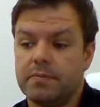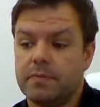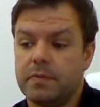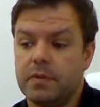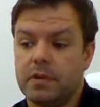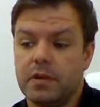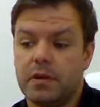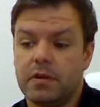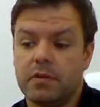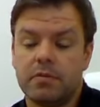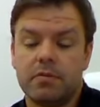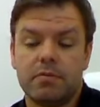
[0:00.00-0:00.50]

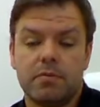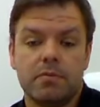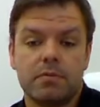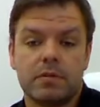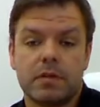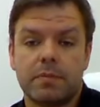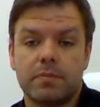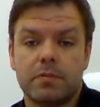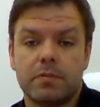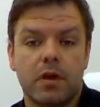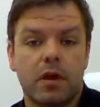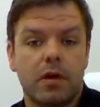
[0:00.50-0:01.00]
you know,
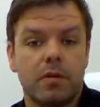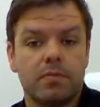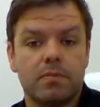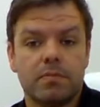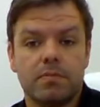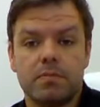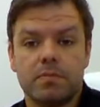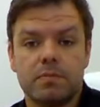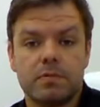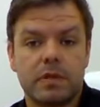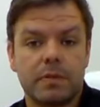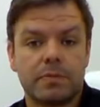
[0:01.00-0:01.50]

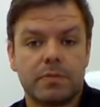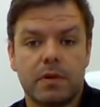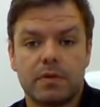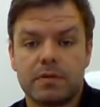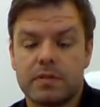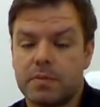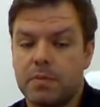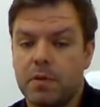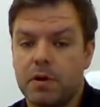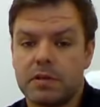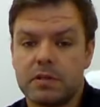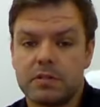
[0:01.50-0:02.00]
sometimes
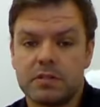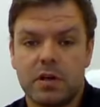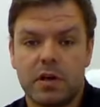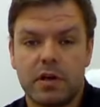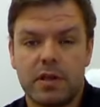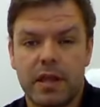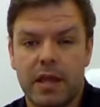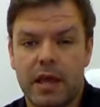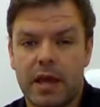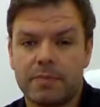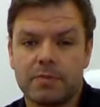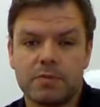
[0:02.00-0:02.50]
they might design
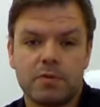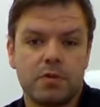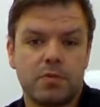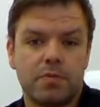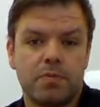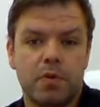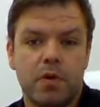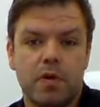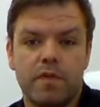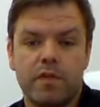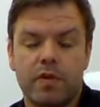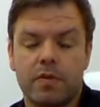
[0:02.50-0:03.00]
the
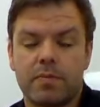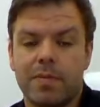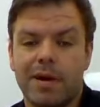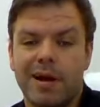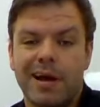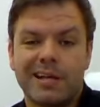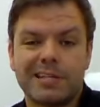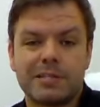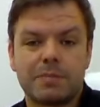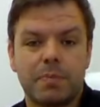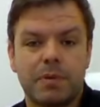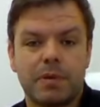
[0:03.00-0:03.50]
absolute perfect
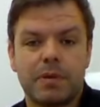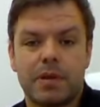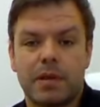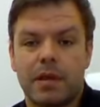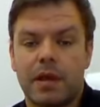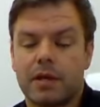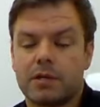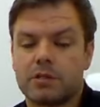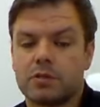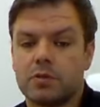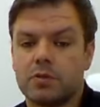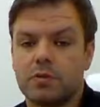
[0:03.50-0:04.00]
mask, but the
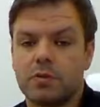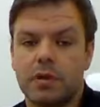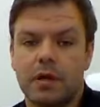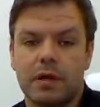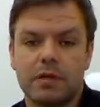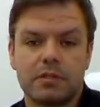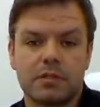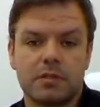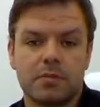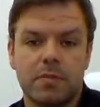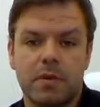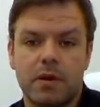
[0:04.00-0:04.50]
actual
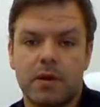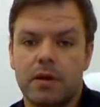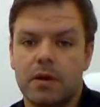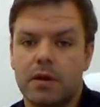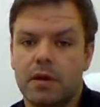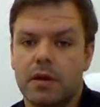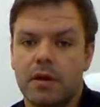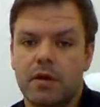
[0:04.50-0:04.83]
customer,